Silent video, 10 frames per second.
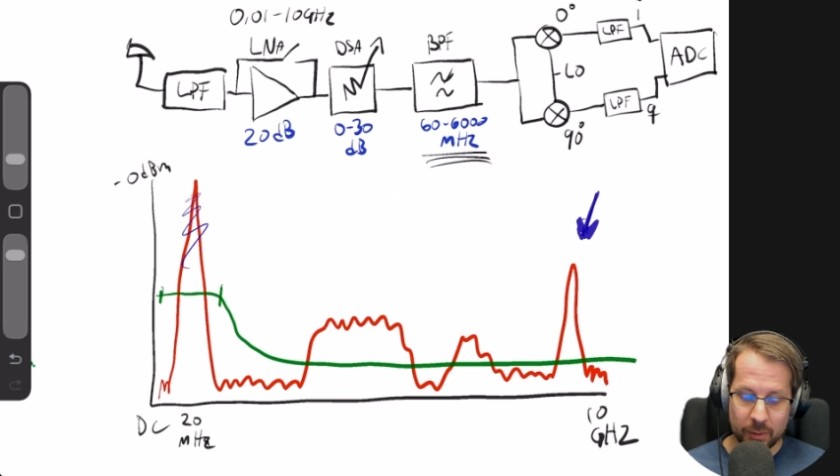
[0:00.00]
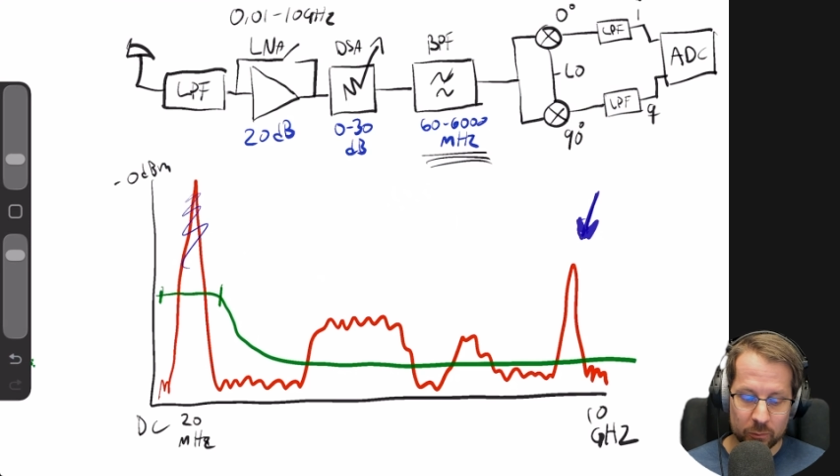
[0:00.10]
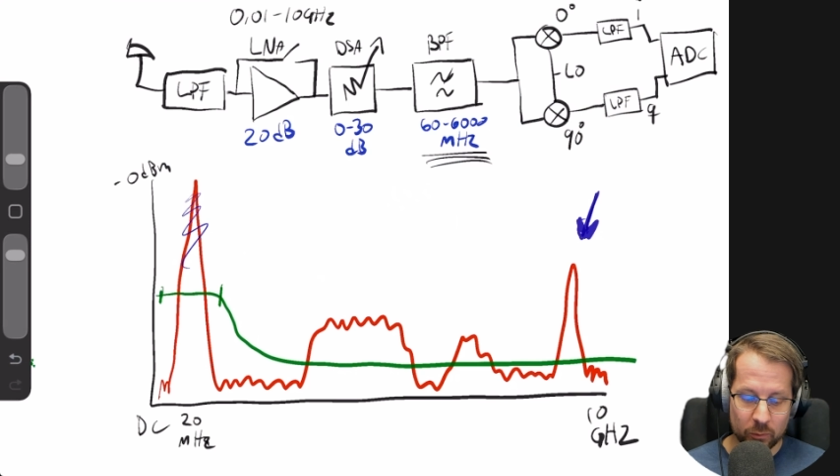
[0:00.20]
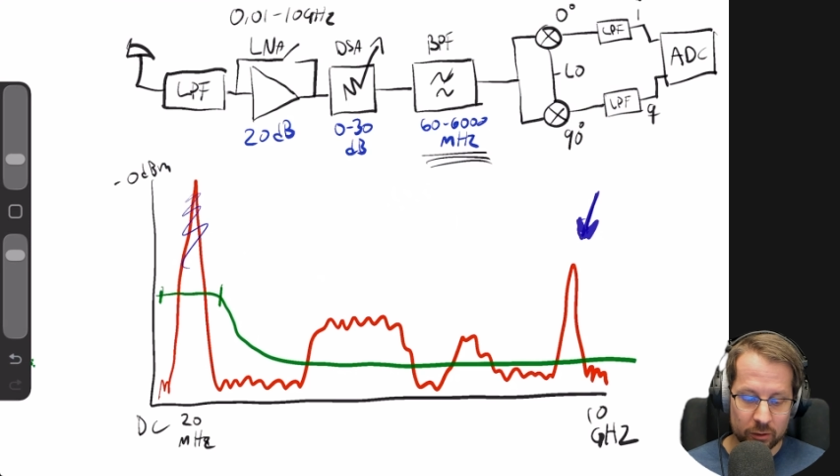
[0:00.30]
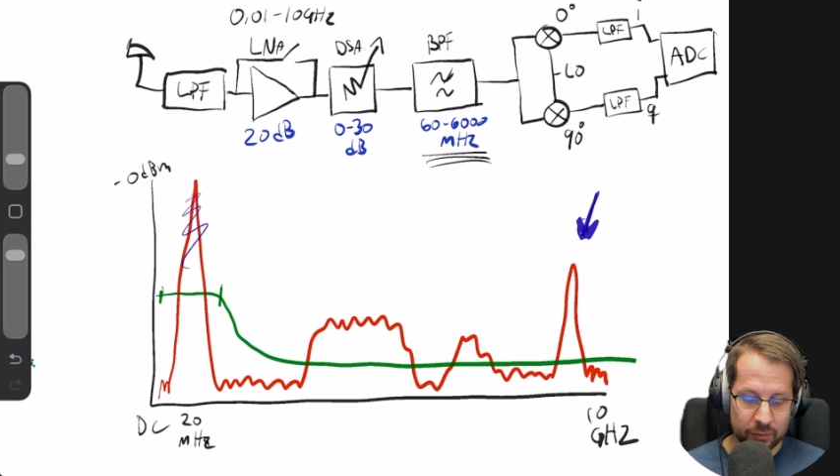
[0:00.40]

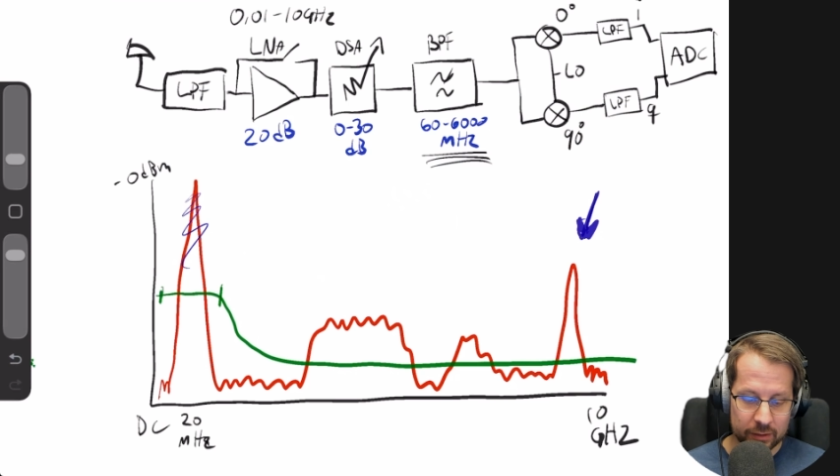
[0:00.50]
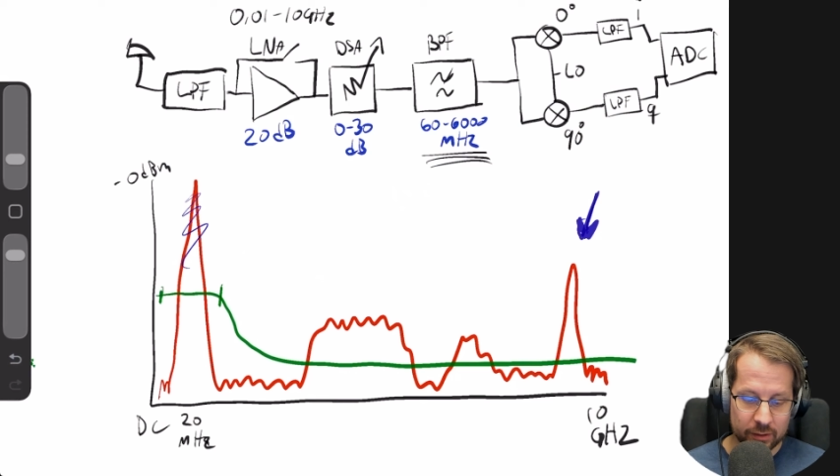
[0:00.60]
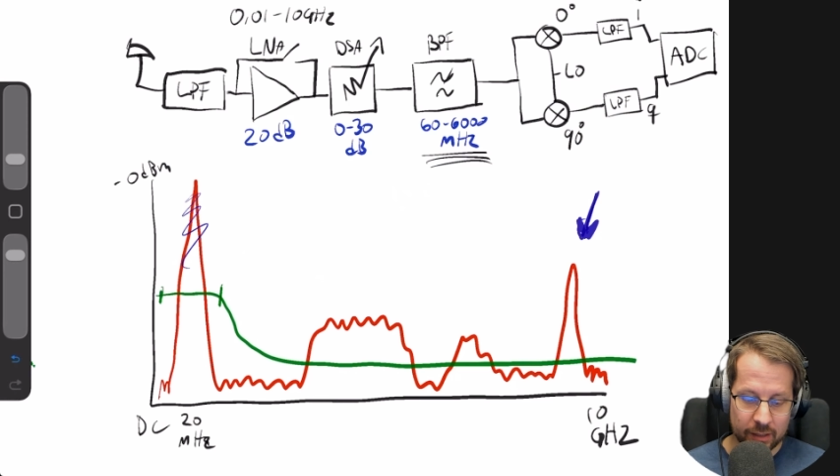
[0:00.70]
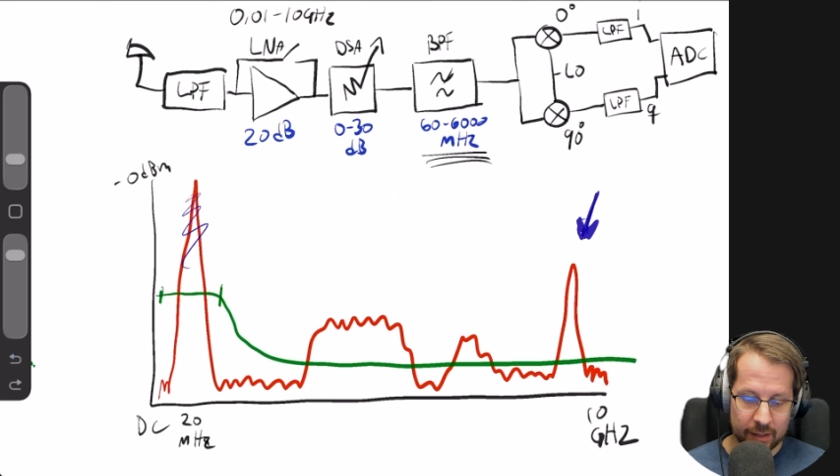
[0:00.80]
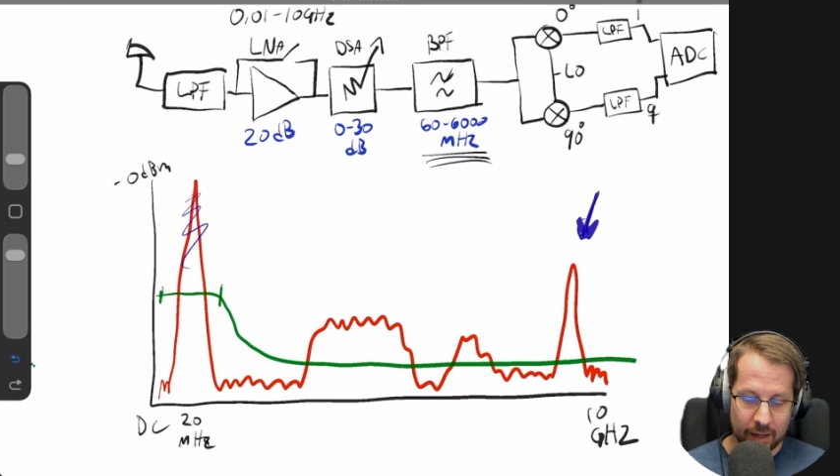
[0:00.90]
but one
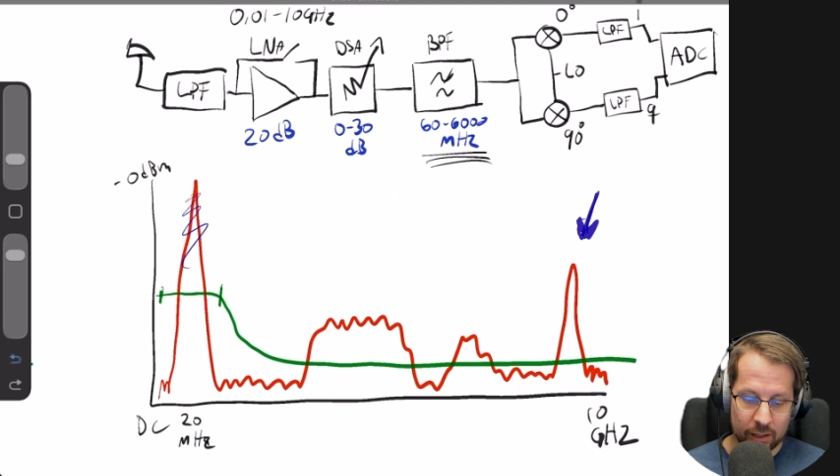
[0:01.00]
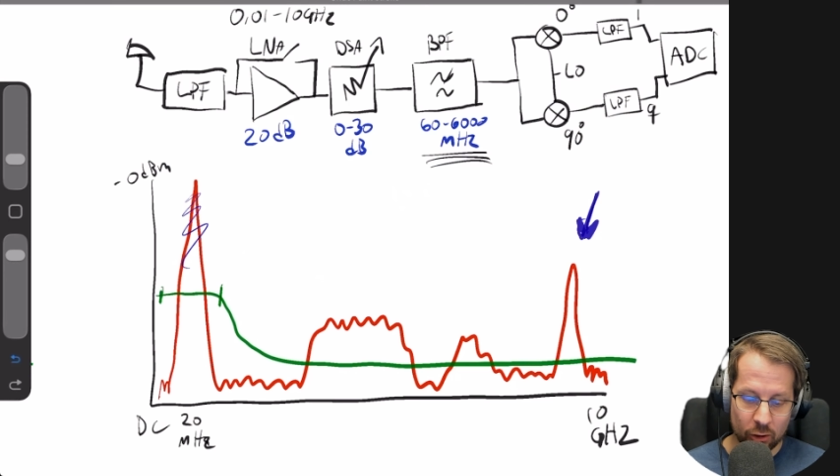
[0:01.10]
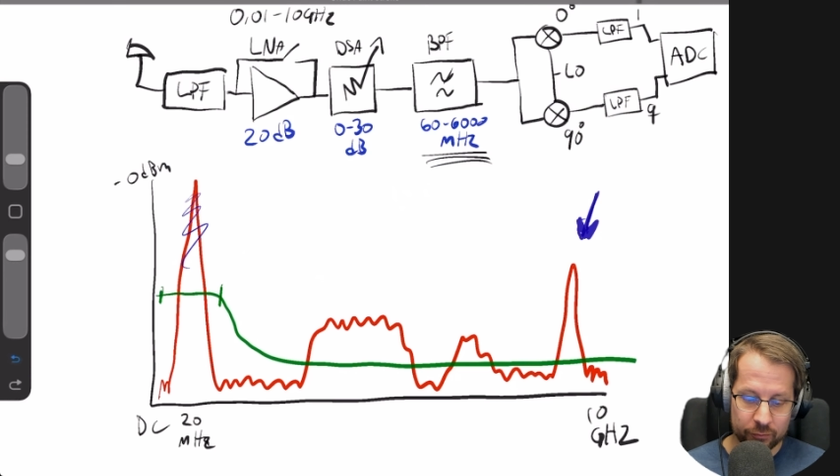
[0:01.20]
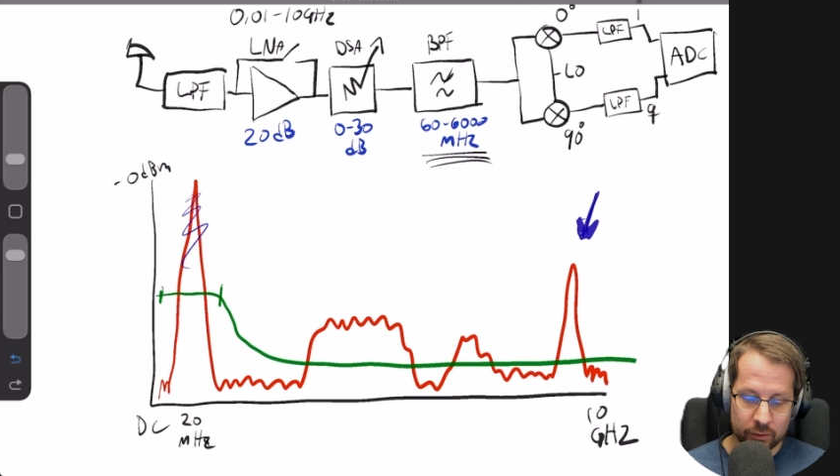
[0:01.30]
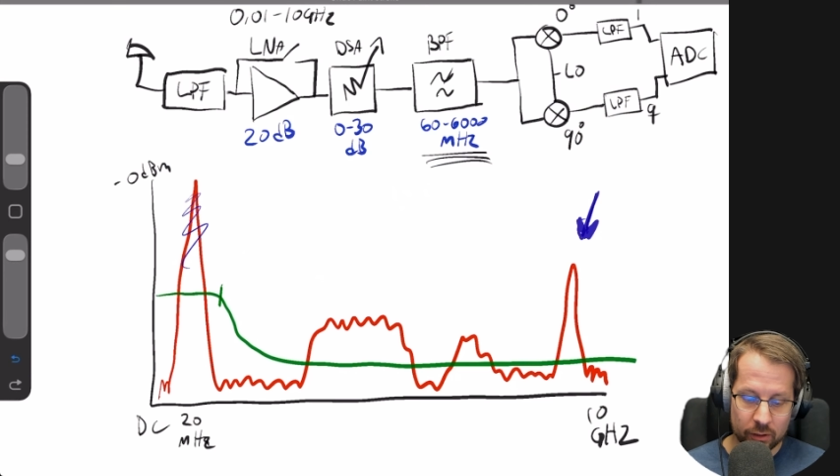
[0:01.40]
filter that I
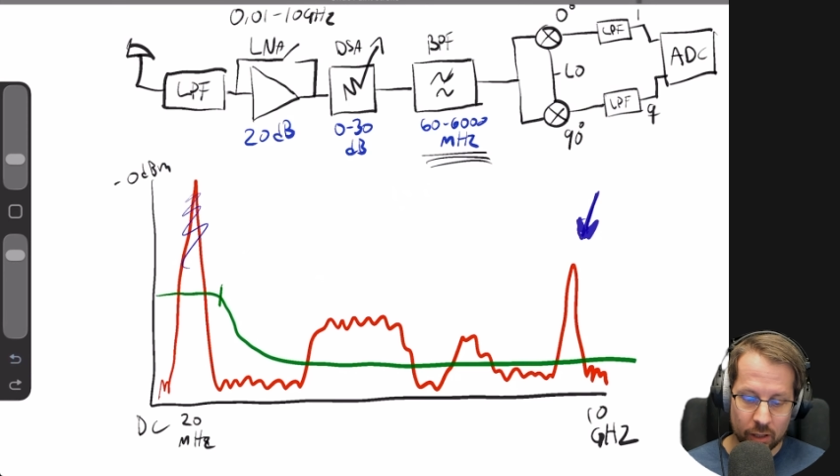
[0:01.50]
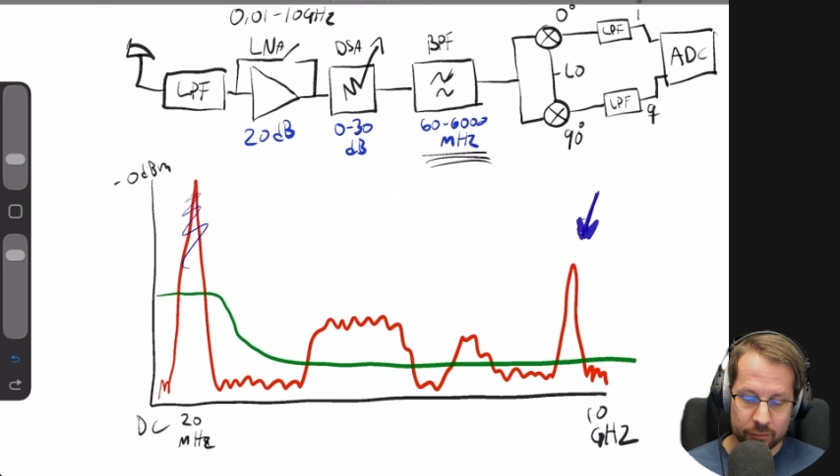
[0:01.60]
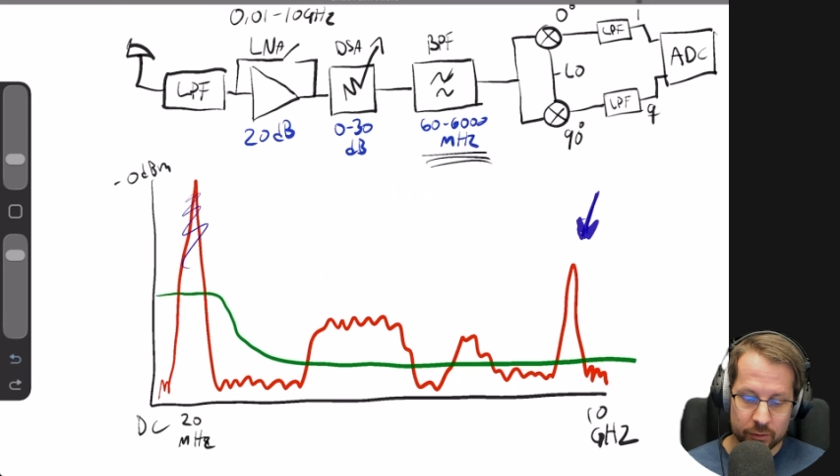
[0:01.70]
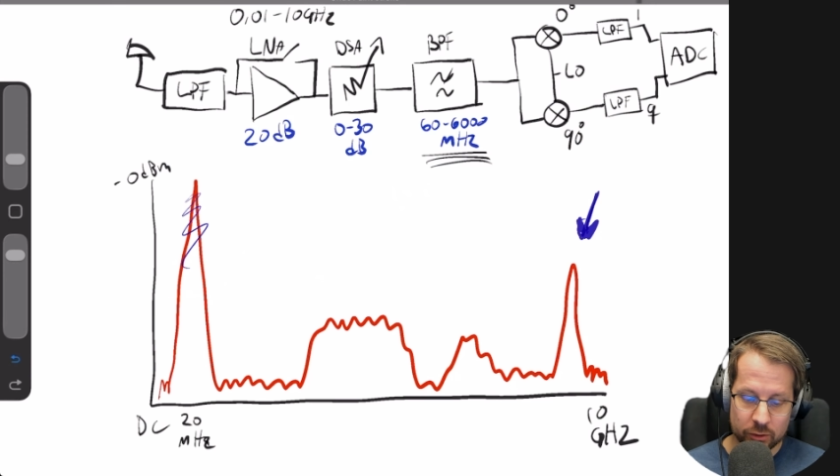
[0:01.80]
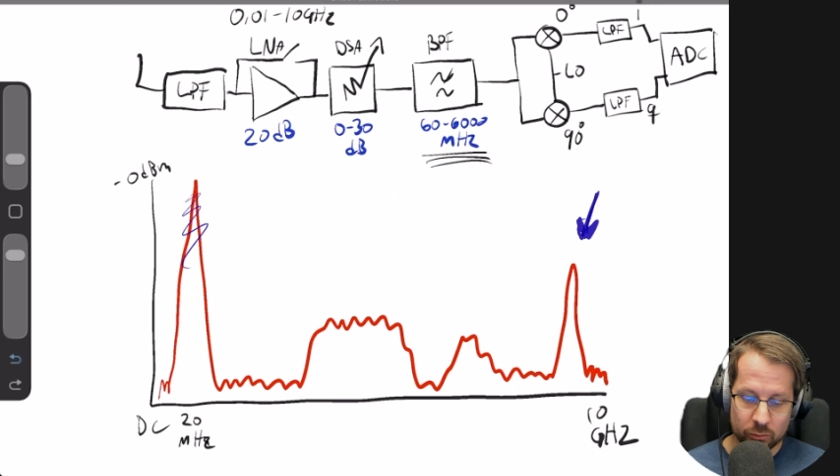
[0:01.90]

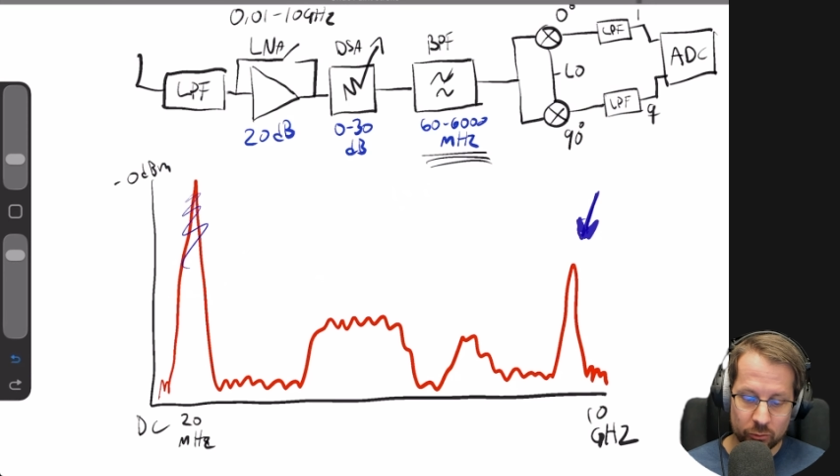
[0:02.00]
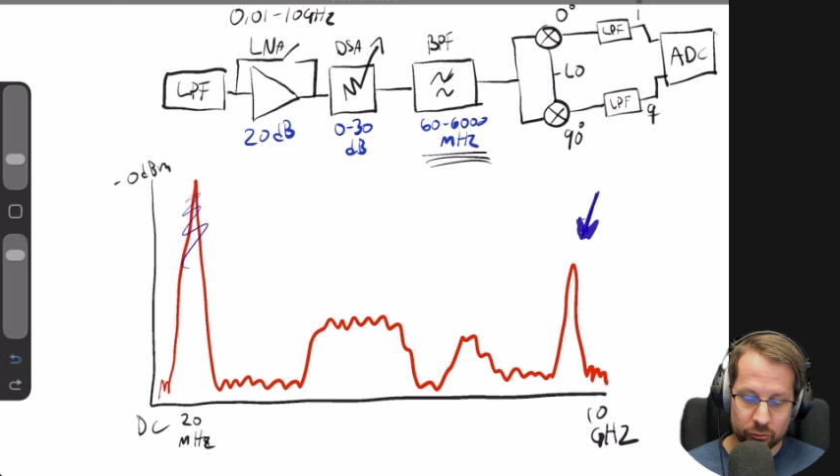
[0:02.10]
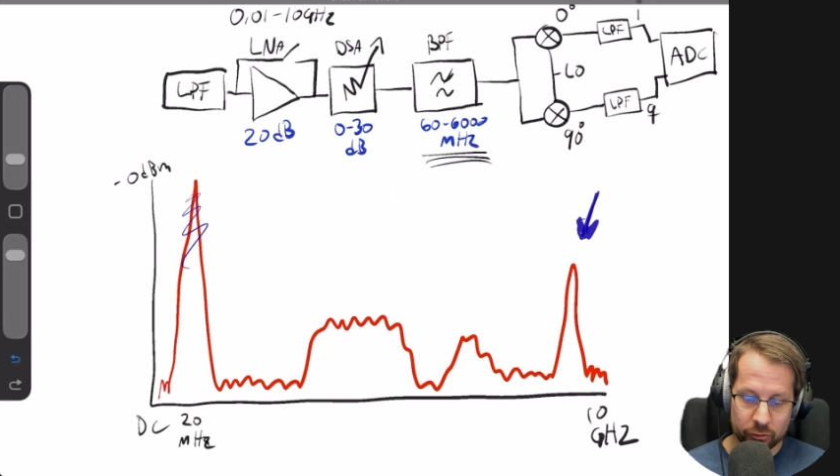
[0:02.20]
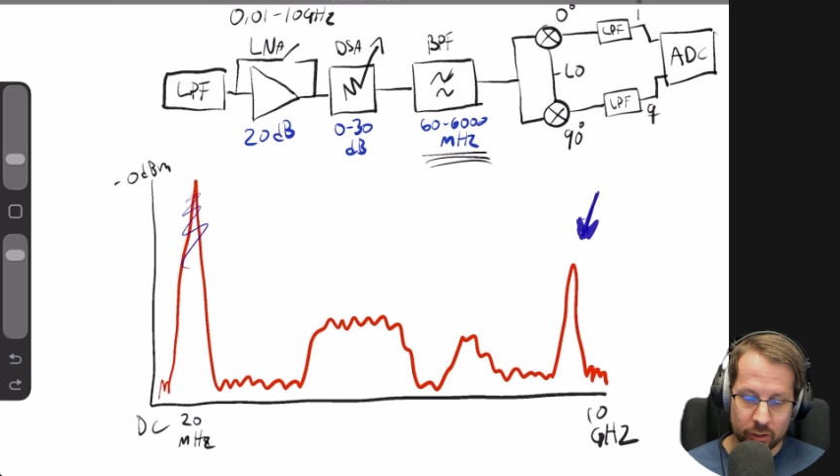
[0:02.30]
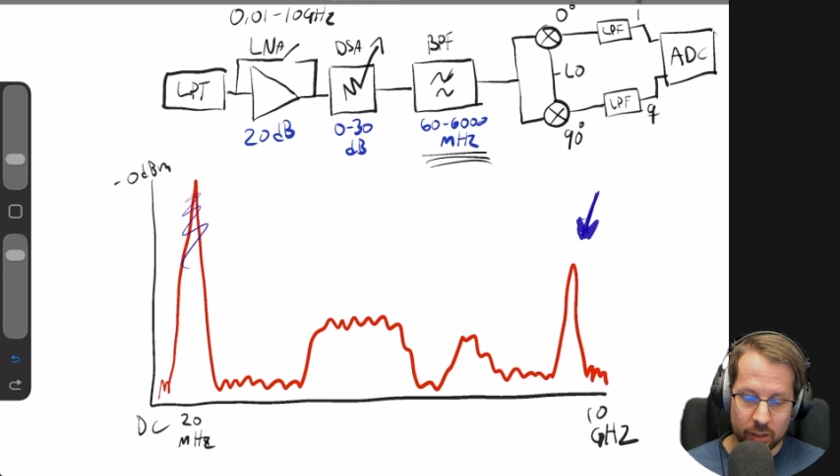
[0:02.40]
often
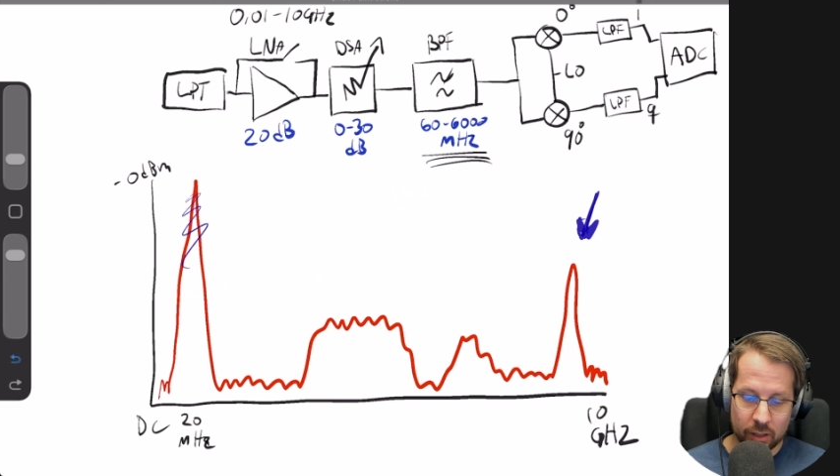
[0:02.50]
use,